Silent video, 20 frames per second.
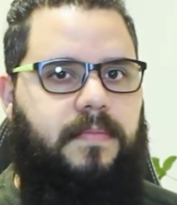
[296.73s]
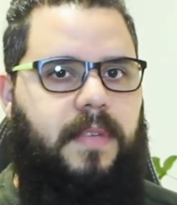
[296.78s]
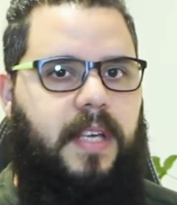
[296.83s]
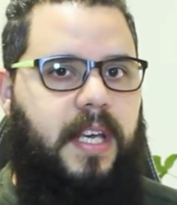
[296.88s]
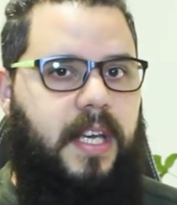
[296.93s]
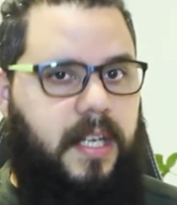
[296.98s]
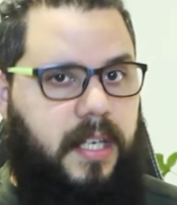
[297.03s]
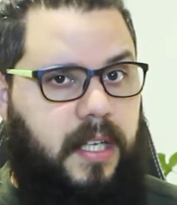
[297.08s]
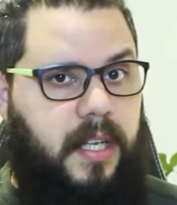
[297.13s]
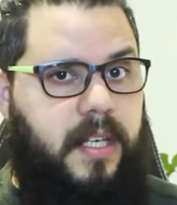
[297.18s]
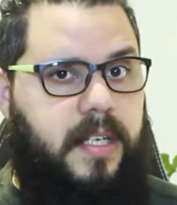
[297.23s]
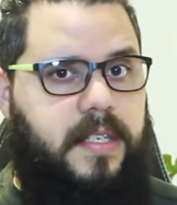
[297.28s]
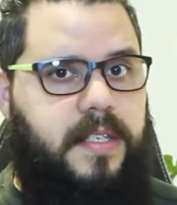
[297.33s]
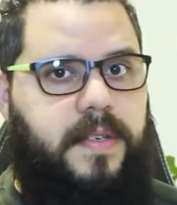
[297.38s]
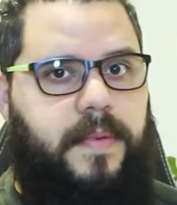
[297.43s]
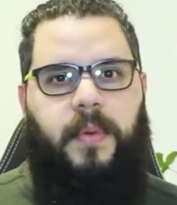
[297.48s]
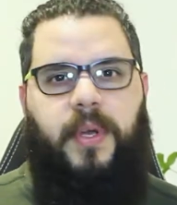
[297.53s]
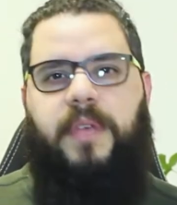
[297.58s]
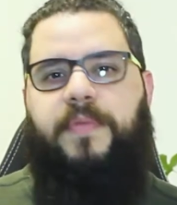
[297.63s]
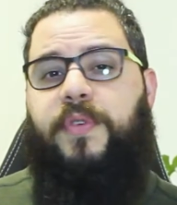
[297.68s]
English,
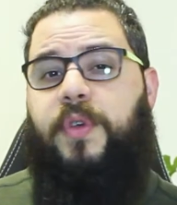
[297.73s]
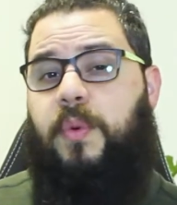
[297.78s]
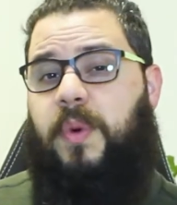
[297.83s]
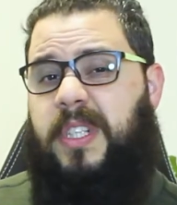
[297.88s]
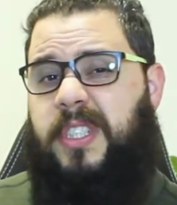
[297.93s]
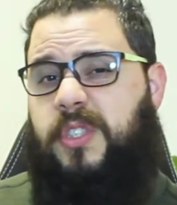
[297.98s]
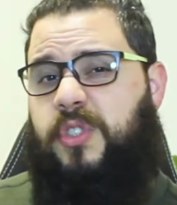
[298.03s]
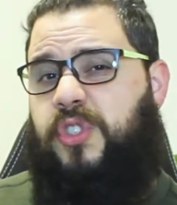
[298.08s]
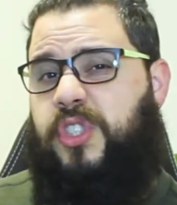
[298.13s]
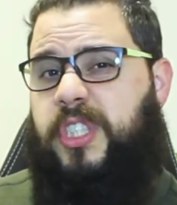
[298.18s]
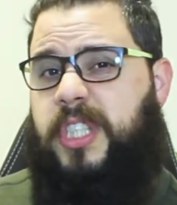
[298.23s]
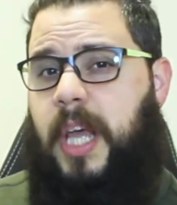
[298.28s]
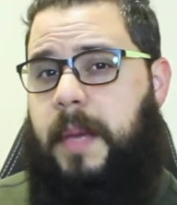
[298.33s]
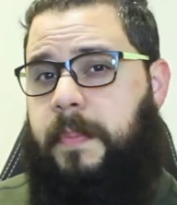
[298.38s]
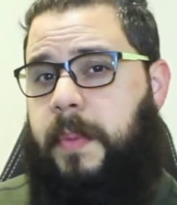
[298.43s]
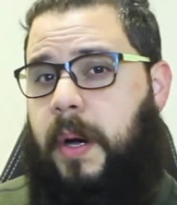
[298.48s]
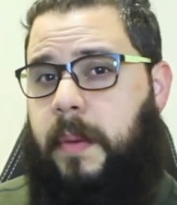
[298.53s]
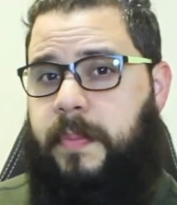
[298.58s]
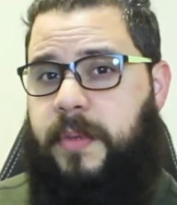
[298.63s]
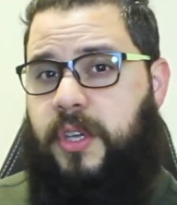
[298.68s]
but if you want to
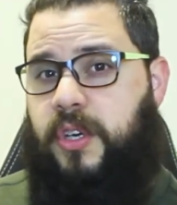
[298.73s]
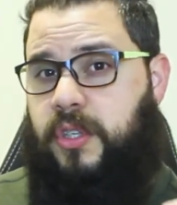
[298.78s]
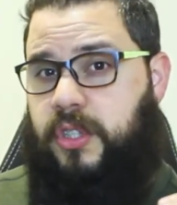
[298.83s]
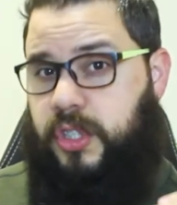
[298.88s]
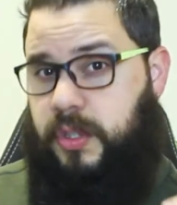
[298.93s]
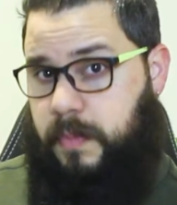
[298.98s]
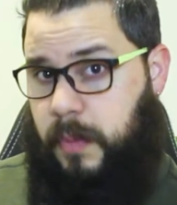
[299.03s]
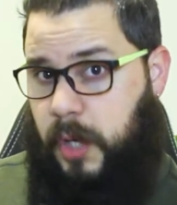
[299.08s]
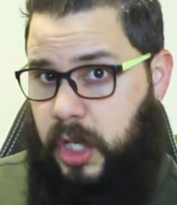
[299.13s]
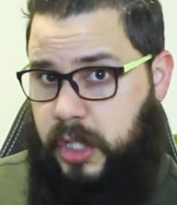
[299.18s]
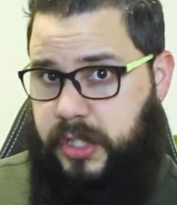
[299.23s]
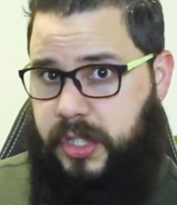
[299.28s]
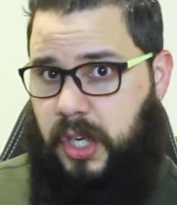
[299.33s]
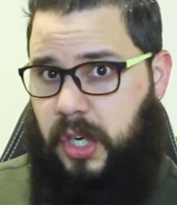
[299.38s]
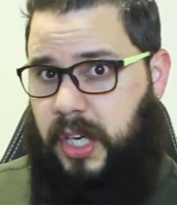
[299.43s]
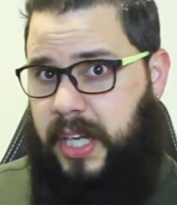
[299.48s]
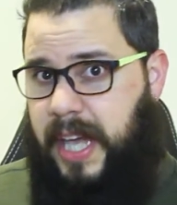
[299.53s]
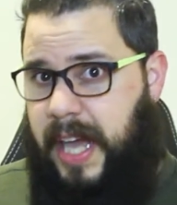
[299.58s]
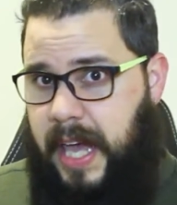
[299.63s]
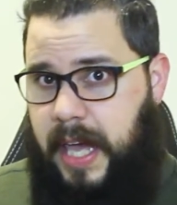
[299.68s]
step up your small
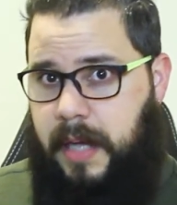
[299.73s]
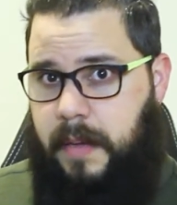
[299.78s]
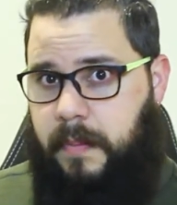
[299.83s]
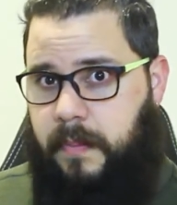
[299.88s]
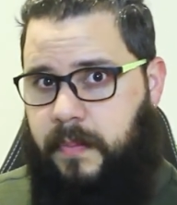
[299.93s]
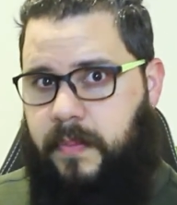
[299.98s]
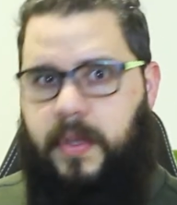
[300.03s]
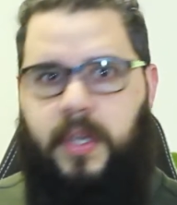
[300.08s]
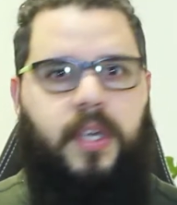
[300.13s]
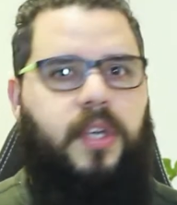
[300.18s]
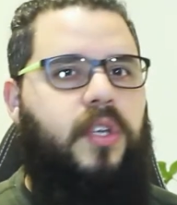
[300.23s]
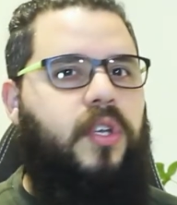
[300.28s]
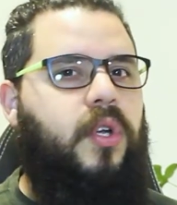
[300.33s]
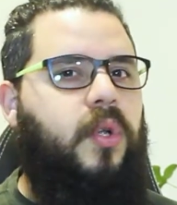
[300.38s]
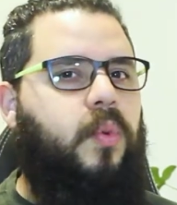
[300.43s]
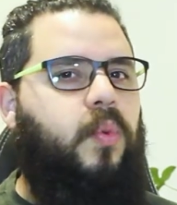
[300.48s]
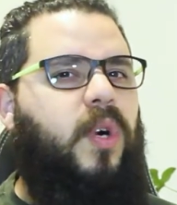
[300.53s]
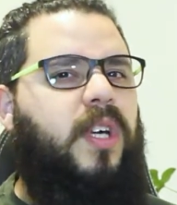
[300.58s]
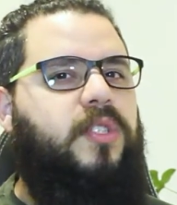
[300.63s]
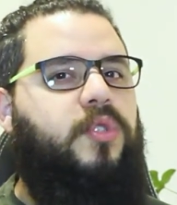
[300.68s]
talk game,
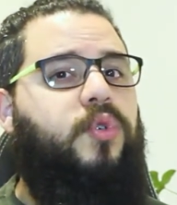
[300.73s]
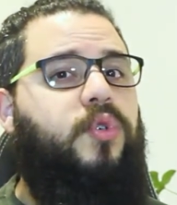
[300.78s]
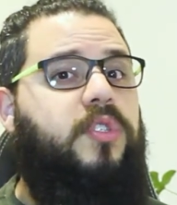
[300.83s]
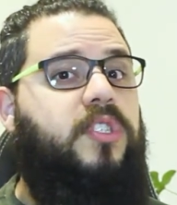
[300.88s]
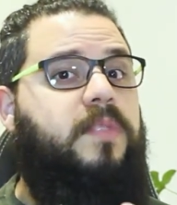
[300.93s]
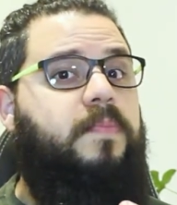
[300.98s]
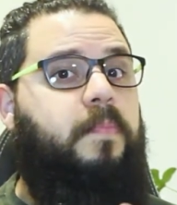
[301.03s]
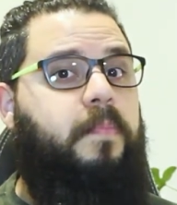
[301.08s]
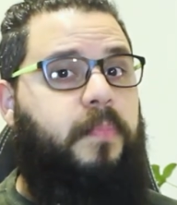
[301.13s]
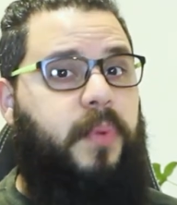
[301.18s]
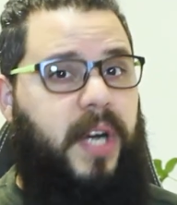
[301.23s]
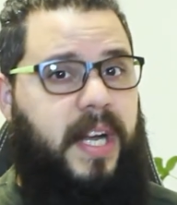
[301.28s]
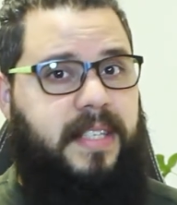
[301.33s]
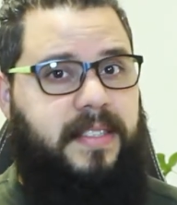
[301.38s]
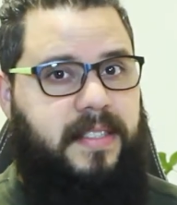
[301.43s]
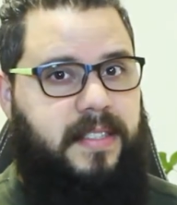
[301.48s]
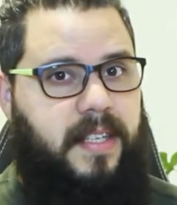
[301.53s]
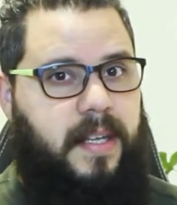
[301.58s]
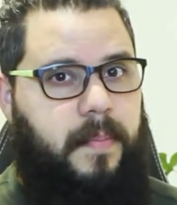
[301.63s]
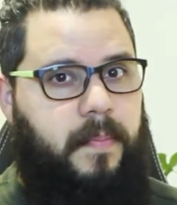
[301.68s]
you'll want to
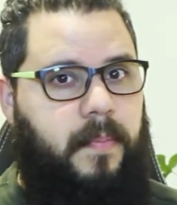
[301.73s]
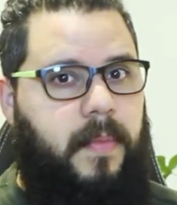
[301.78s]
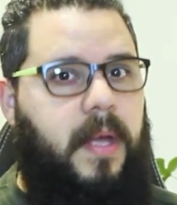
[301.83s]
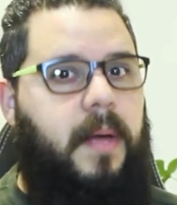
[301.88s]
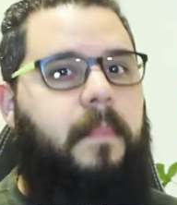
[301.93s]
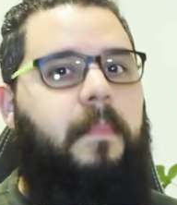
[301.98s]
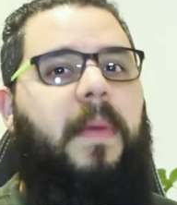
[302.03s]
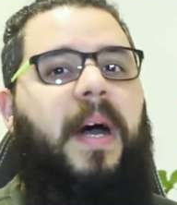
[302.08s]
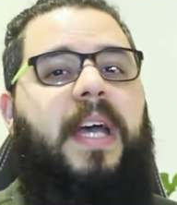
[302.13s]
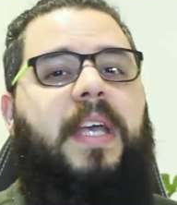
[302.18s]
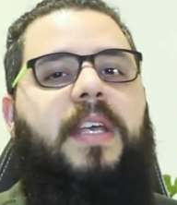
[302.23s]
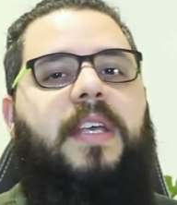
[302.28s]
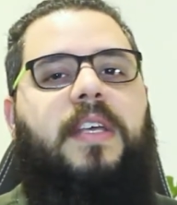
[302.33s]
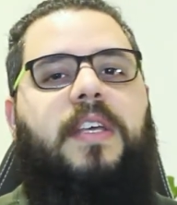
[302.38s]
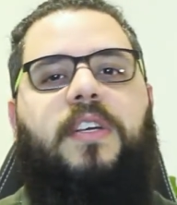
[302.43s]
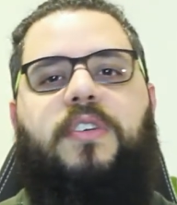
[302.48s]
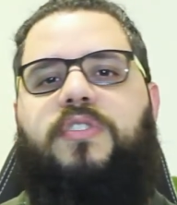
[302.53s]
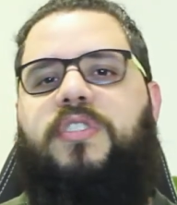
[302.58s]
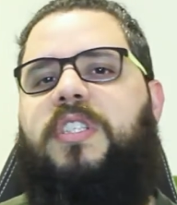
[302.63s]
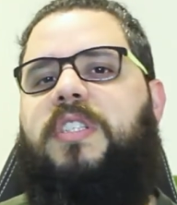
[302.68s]
impress them by
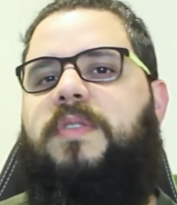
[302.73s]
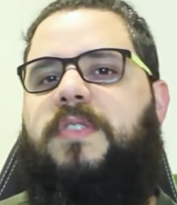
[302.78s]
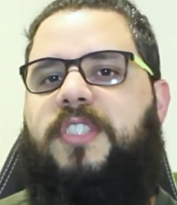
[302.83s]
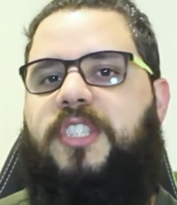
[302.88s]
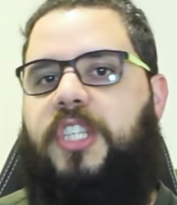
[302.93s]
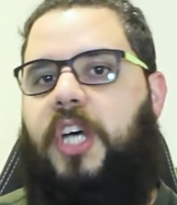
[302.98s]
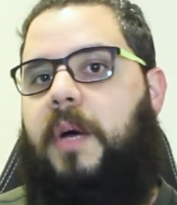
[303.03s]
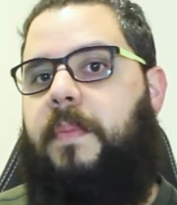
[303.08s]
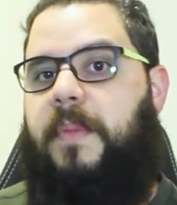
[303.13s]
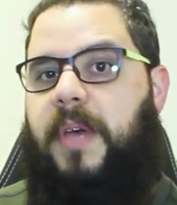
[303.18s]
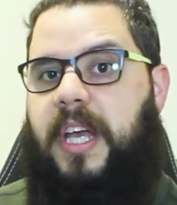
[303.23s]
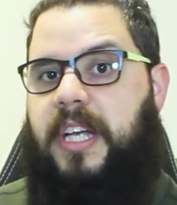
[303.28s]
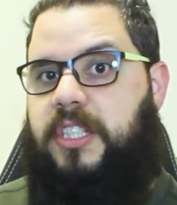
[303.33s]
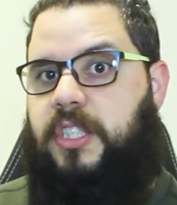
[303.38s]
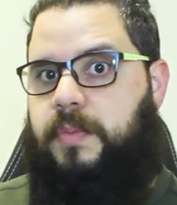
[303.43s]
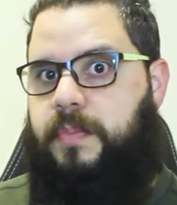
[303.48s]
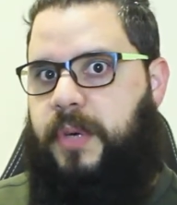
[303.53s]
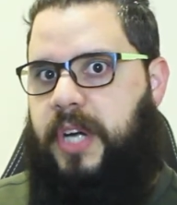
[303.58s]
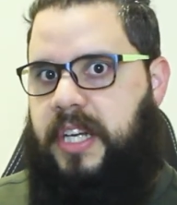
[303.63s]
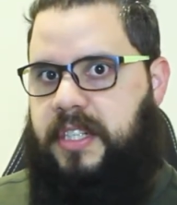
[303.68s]
using some
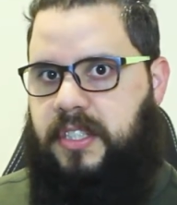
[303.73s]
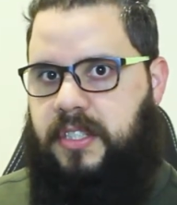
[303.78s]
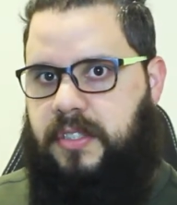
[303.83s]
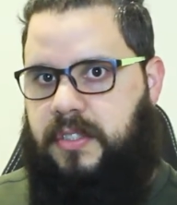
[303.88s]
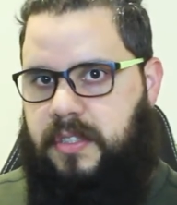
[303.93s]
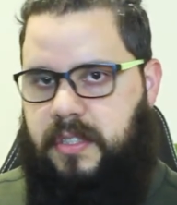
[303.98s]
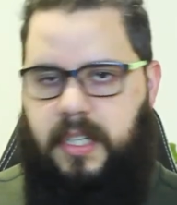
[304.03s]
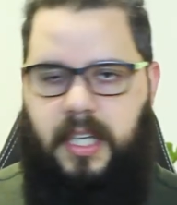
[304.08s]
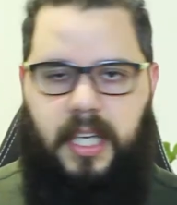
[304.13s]
expressions